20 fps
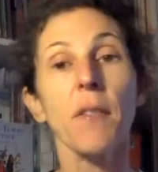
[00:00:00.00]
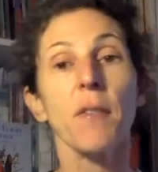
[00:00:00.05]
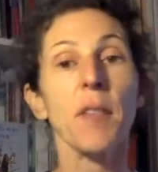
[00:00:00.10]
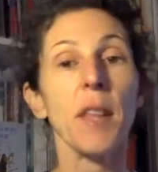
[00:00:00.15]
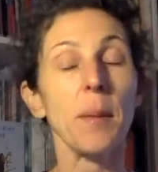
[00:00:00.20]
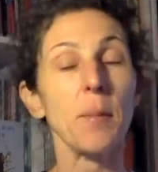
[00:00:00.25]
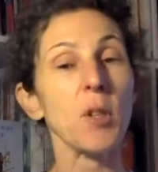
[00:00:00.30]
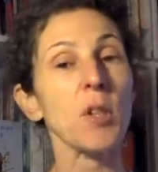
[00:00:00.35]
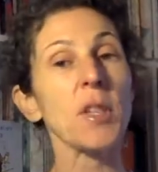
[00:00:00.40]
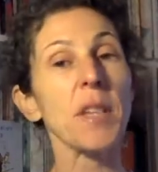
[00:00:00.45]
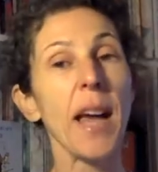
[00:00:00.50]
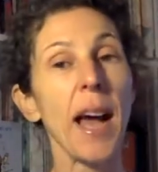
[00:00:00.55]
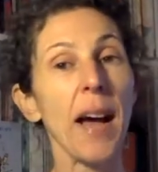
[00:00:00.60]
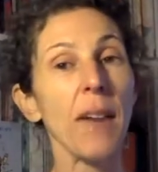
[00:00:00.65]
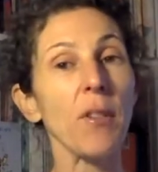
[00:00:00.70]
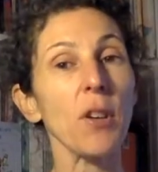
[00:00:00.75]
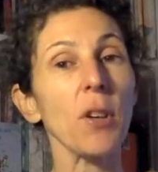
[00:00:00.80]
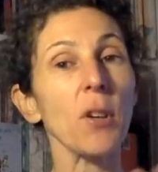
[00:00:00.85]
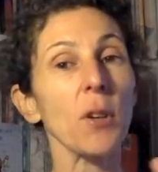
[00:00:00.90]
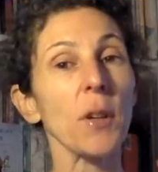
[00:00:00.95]
for them just to
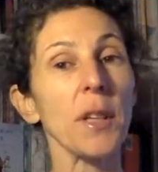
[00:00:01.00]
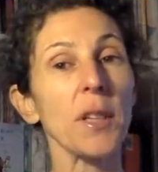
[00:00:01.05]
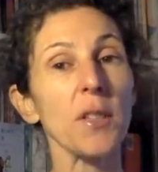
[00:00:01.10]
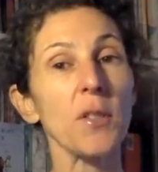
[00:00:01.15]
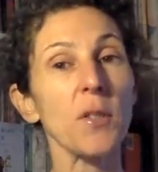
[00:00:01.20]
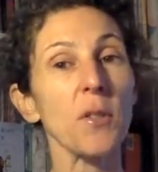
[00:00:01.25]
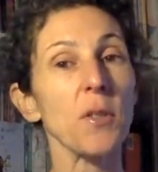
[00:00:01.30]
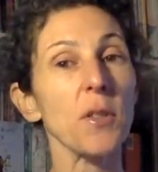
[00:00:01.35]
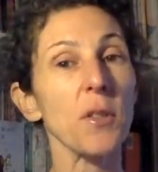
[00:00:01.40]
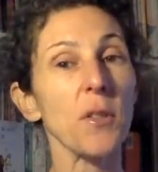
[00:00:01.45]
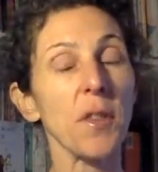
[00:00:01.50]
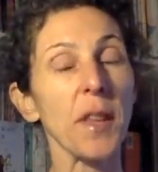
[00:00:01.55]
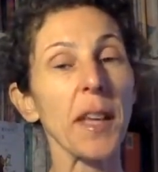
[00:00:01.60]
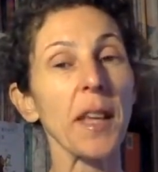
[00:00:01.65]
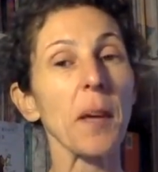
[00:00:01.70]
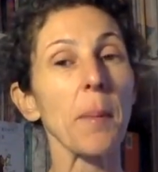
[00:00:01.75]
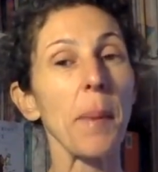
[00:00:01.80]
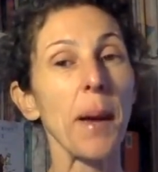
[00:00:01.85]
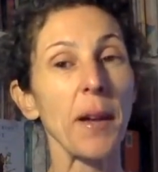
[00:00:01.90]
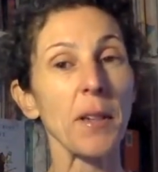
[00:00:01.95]
have a look and to
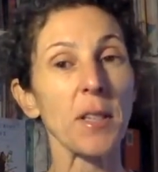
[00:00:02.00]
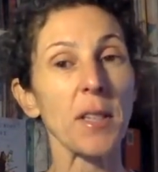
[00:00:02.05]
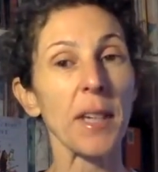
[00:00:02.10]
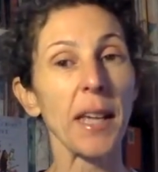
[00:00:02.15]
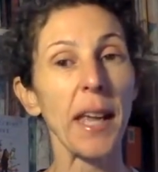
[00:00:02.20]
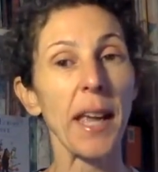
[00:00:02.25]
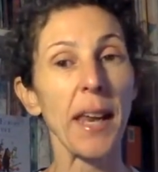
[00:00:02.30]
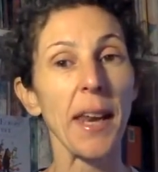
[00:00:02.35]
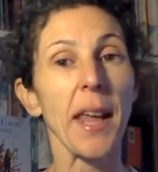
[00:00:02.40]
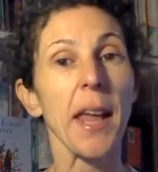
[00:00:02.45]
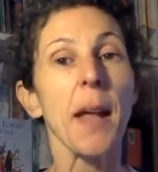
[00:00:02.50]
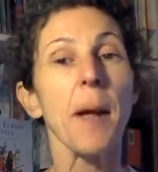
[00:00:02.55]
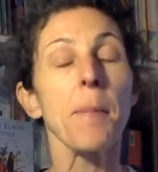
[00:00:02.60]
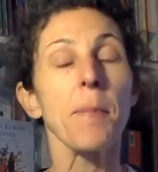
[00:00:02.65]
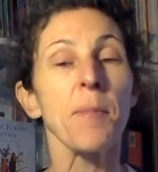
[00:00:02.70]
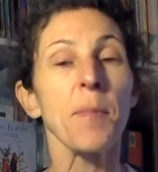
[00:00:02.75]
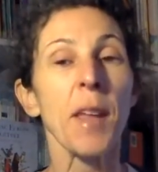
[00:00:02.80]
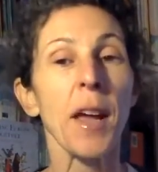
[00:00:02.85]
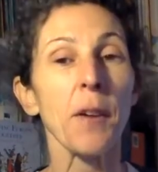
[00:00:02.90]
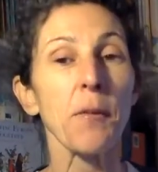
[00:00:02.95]
think about it again.
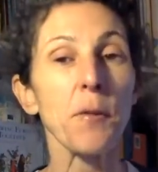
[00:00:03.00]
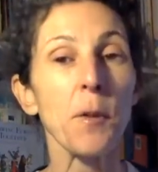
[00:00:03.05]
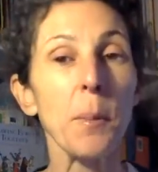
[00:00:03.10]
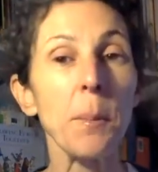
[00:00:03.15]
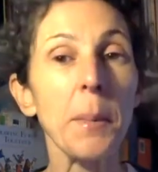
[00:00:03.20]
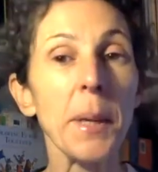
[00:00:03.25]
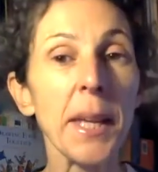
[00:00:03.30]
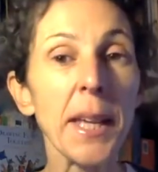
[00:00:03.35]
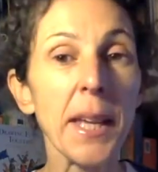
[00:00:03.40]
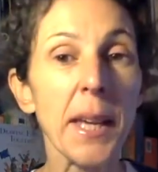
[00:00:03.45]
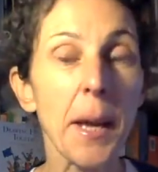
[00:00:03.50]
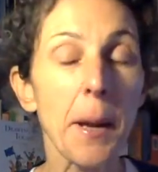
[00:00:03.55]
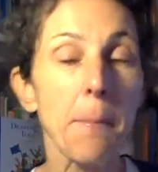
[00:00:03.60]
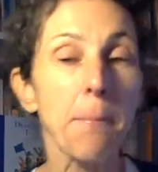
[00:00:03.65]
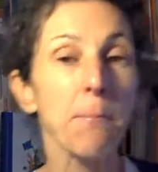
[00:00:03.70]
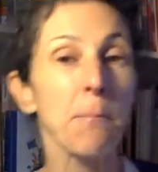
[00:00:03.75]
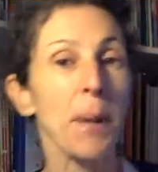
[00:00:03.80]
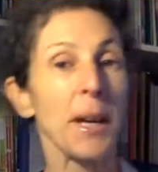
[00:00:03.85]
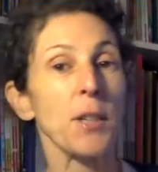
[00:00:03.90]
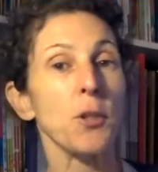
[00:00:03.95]
Now for me,
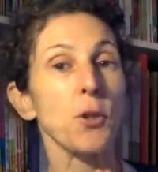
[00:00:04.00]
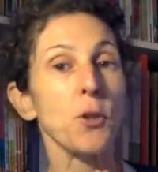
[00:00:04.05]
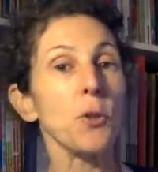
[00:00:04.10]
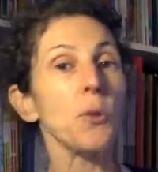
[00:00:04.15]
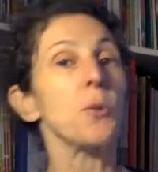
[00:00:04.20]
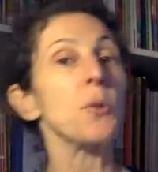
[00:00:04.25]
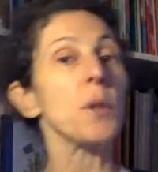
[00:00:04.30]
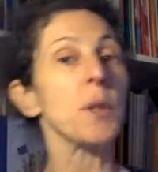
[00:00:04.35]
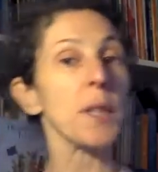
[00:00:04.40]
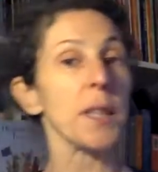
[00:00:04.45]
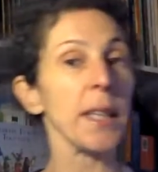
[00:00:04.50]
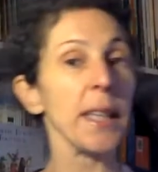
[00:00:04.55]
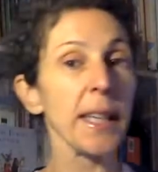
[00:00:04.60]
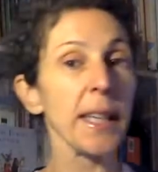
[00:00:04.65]
my 2